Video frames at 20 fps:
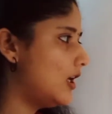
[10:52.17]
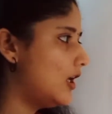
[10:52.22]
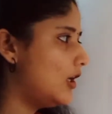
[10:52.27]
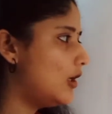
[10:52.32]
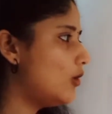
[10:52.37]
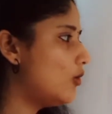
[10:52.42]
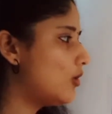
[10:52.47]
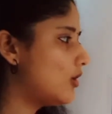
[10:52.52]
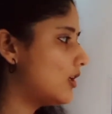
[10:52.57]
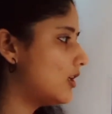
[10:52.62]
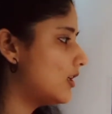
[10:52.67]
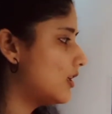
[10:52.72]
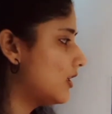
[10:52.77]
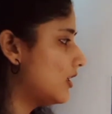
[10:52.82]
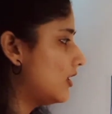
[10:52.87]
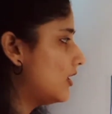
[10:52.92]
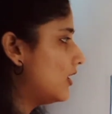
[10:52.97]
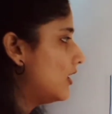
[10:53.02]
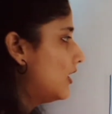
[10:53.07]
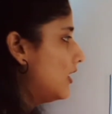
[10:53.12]
Look,
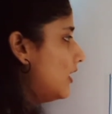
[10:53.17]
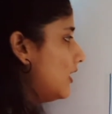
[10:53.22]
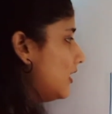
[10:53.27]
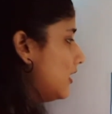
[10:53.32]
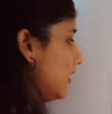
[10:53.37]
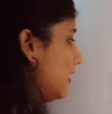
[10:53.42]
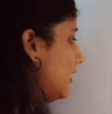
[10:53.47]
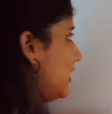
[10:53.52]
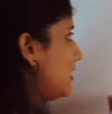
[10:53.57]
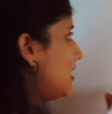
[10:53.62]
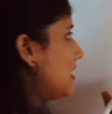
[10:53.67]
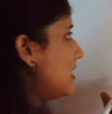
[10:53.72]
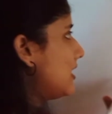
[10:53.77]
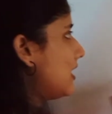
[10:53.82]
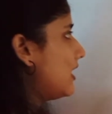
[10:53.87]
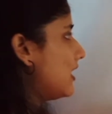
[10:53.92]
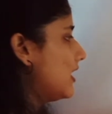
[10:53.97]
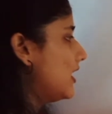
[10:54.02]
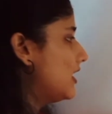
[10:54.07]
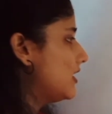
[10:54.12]
this is
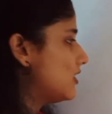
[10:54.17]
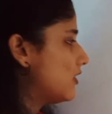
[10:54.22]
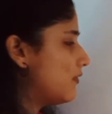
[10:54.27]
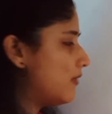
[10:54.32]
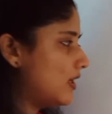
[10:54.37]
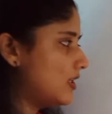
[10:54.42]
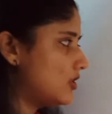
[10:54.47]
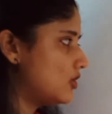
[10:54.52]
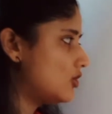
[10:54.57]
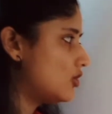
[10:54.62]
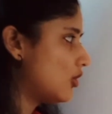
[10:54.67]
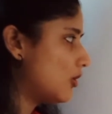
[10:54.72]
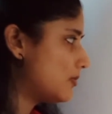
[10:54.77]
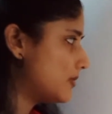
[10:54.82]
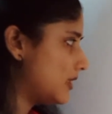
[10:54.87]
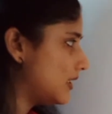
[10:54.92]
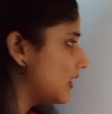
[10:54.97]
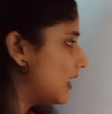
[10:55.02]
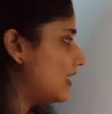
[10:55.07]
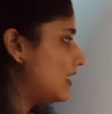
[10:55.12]
a case of
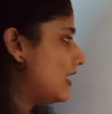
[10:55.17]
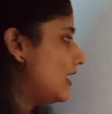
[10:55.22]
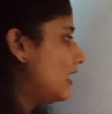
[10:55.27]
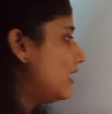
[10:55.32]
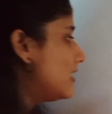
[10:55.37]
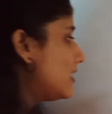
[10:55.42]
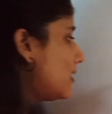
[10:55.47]
adsorption. That is, the